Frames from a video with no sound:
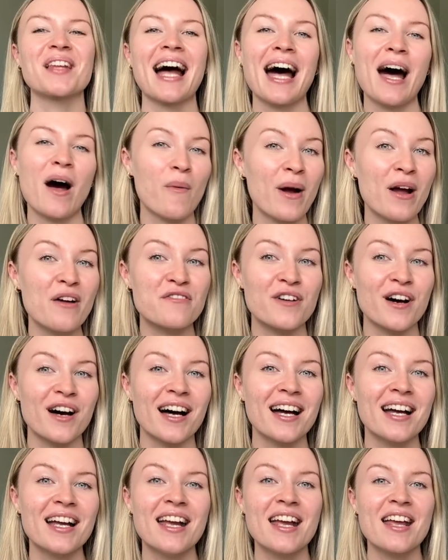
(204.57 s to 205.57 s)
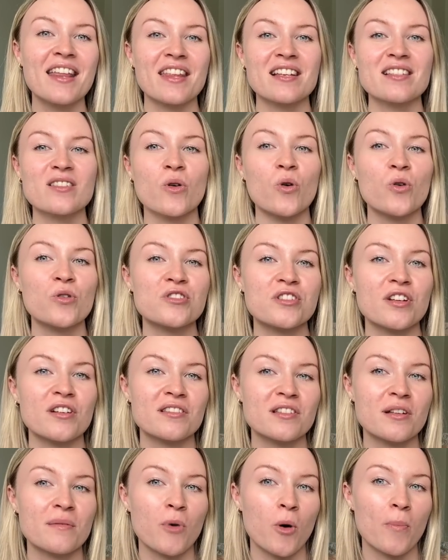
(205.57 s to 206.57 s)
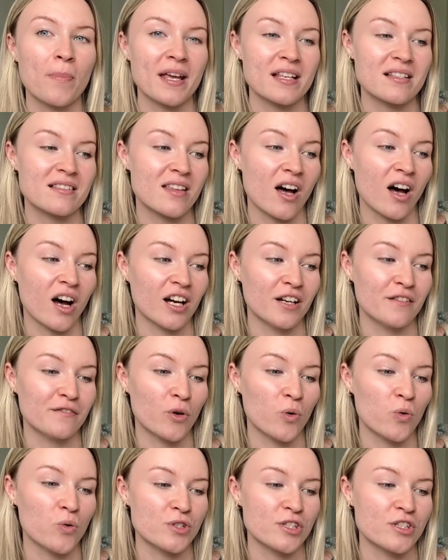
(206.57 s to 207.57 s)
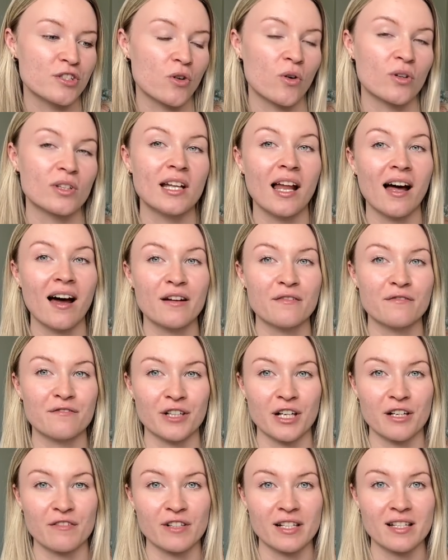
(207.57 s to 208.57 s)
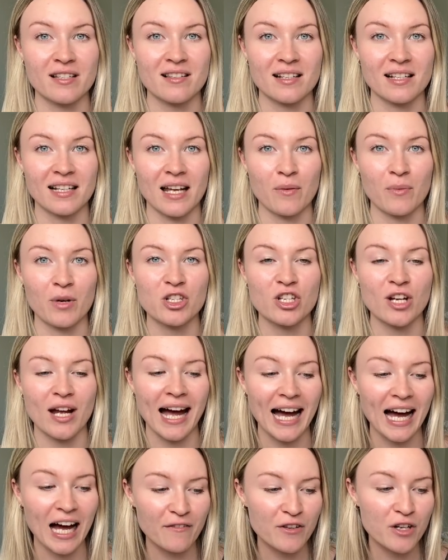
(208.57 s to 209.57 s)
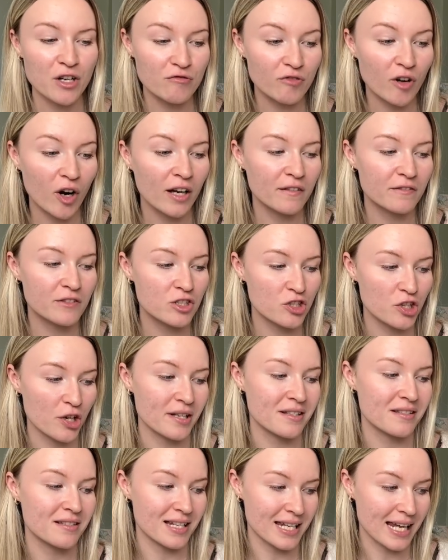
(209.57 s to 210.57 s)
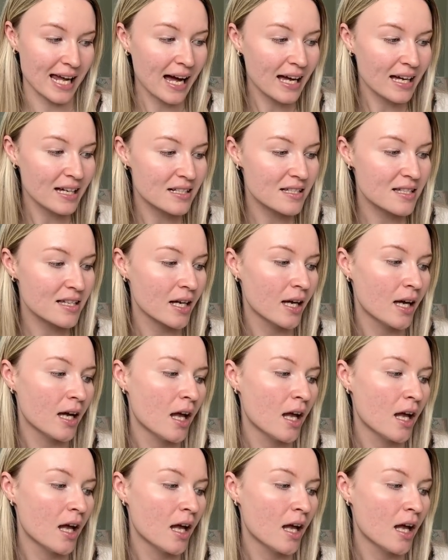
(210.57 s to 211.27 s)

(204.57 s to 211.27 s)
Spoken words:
However, there's also some more bits that I've ordered online very recently, which haven't arrived just yet.